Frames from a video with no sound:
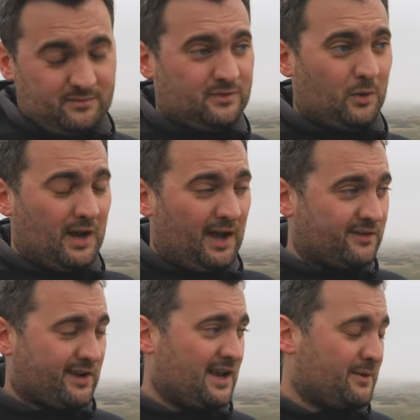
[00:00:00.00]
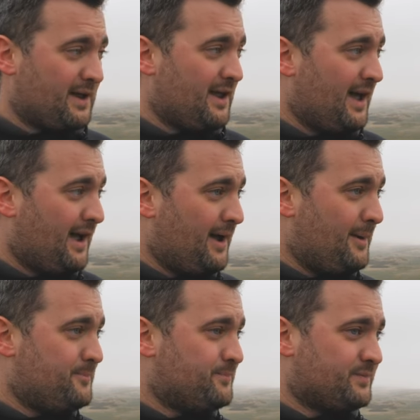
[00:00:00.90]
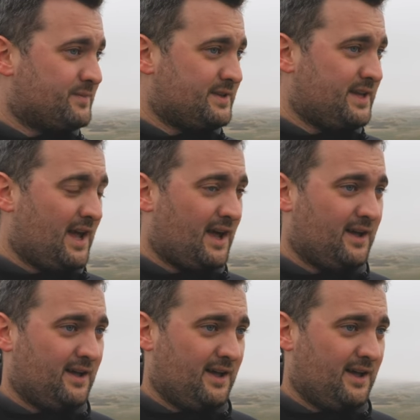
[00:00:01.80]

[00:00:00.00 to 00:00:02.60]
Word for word: Don't ask anyway. Um, yeah